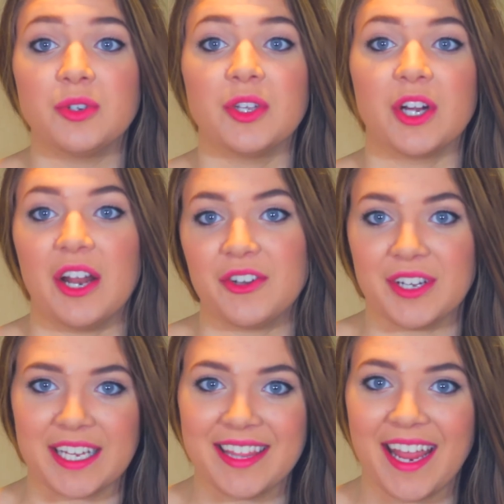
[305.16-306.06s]
to your
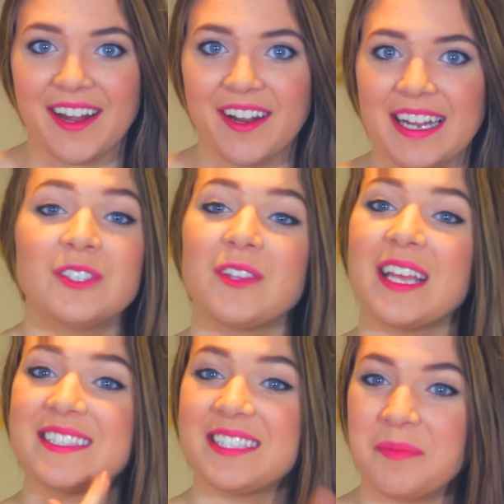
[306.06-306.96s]
underneath hair. So
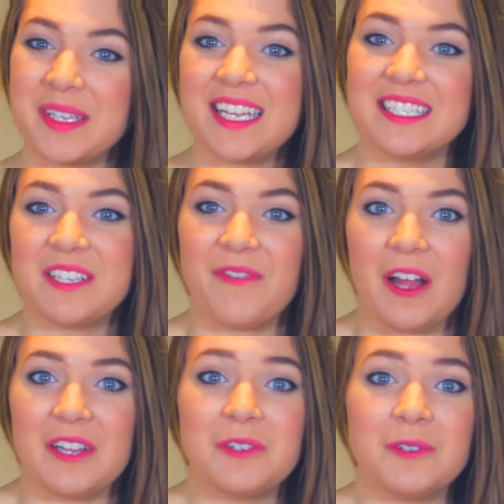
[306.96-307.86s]
that stimulates the
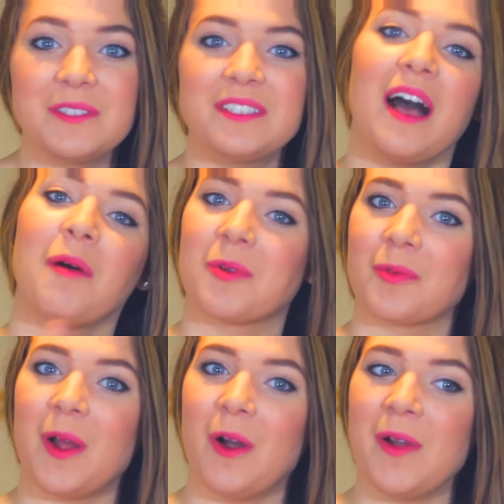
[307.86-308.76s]
follicles to help
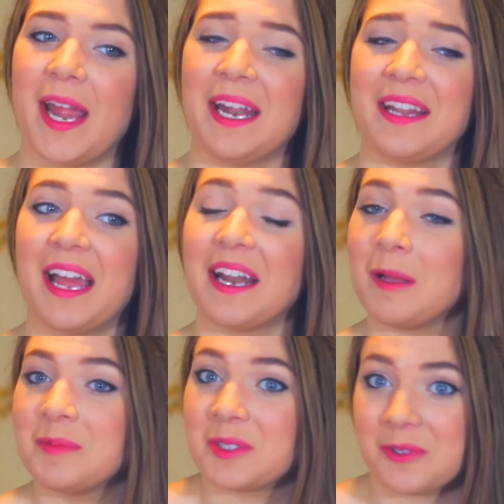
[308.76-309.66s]
grow, and that
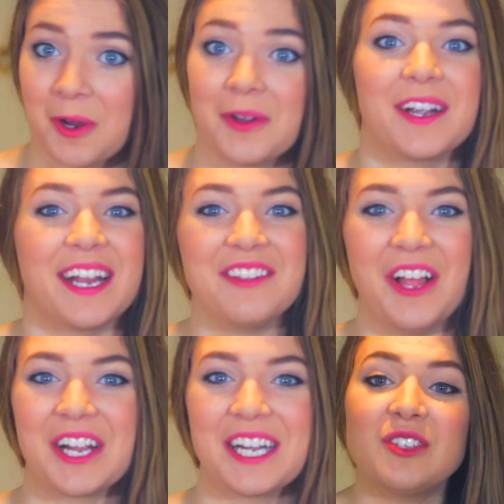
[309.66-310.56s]
helps grow your hair
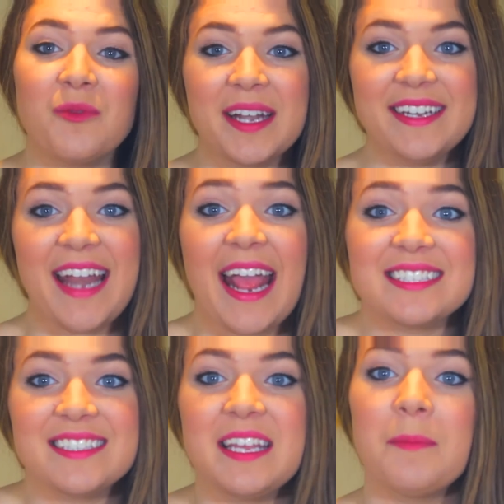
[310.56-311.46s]
longer. So my
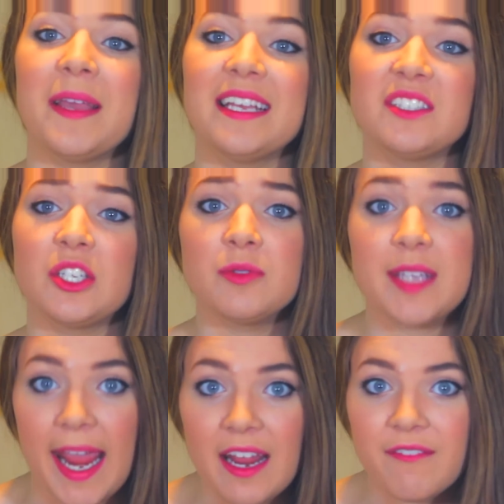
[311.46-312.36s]
next tip is to
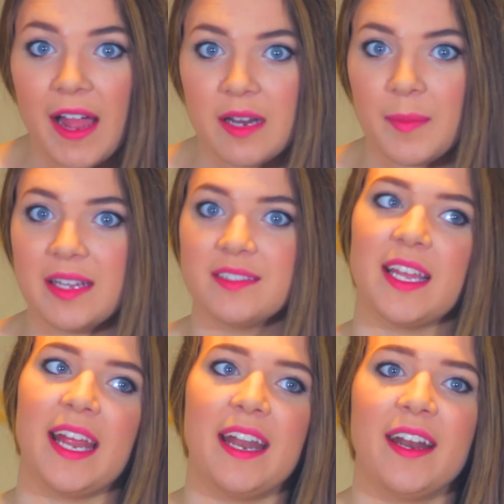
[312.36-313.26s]
take
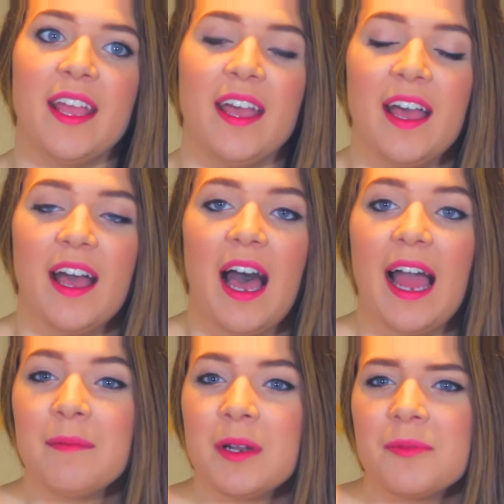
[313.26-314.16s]
vitamins, and
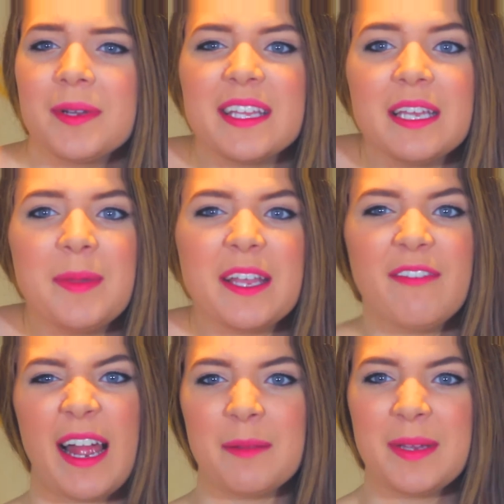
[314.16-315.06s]
I'm not really a
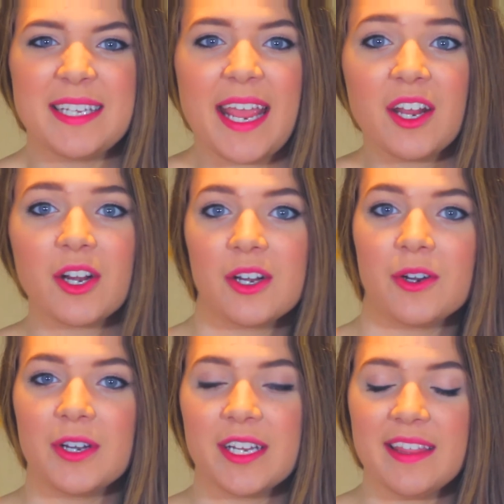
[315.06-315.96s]
big vitamin taker
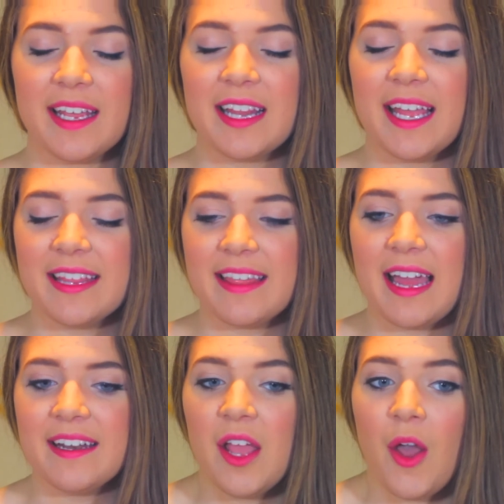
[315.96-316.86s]
or anything like
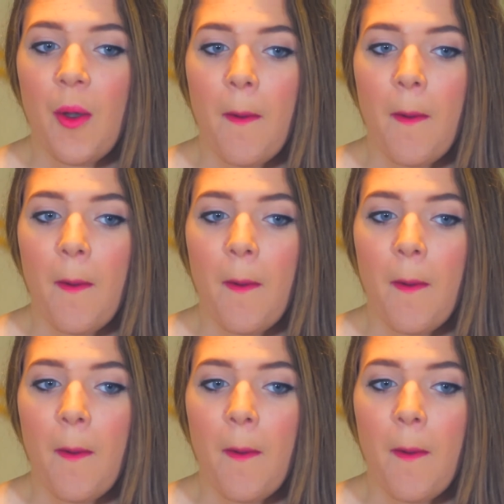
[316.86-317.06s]
that,